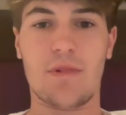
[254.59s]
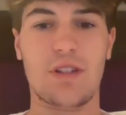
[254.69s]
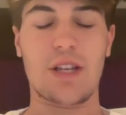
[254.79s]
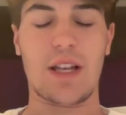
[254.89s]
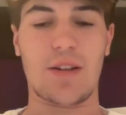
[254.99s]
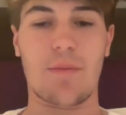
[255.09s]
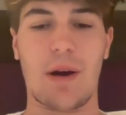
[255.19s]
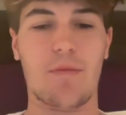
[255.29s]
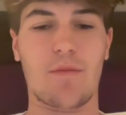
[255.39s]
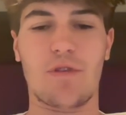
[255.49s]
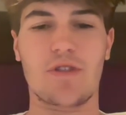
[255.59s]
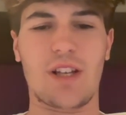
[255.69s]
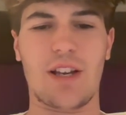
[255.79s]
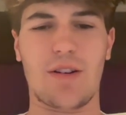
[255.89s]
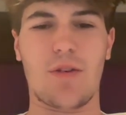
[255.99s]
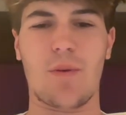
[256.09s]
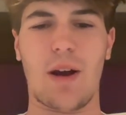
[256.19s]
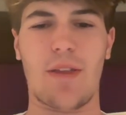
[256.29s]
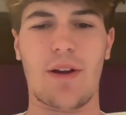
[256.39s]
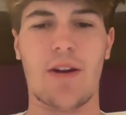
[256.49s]
Not the Bobby Moore stand. I don't know why
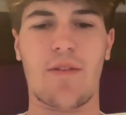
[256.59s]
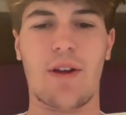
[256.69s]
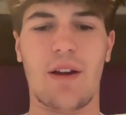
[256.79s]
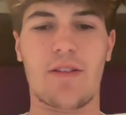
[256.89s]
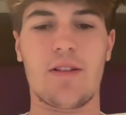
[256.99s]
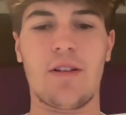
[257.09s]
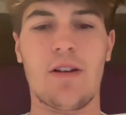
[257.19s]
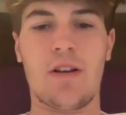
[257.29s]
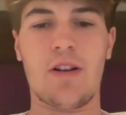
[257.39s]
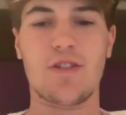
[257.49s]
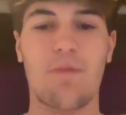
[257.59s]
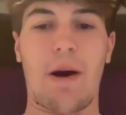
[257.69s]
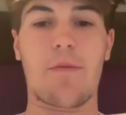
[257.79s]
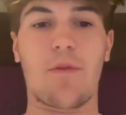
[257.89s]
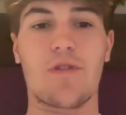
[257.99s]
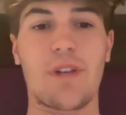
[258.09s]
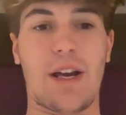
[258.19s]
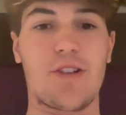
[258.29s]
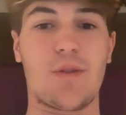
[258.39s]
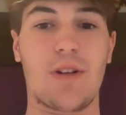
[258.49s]
I thought of that. It's the Bobby Moore
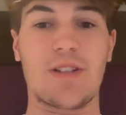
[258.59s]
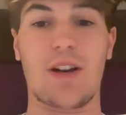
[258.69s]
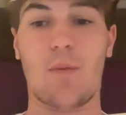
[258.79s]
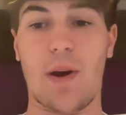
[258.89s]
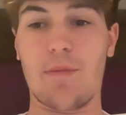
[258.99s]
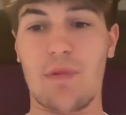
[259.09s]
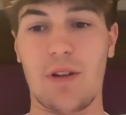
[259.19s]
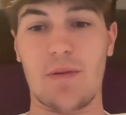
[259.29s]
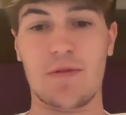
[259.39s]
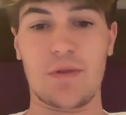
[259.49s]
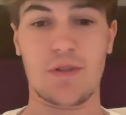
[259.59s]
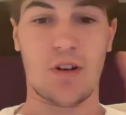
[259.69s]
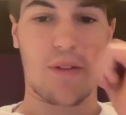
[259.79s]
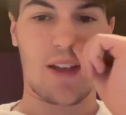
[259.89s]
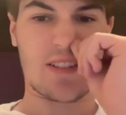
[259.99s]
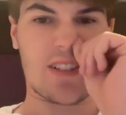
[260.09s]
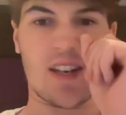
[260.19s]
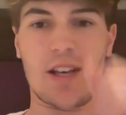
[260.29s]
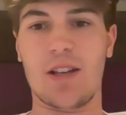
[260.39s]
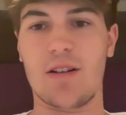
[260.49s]
statue outside of Wembley, which we saw last
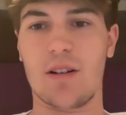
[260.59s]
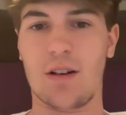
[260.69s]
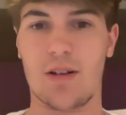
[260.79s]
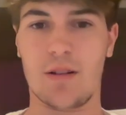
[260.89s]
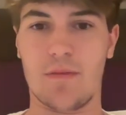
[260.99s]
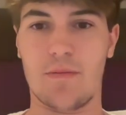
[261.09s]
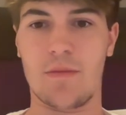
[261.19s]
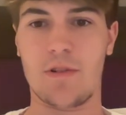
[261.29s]
night. What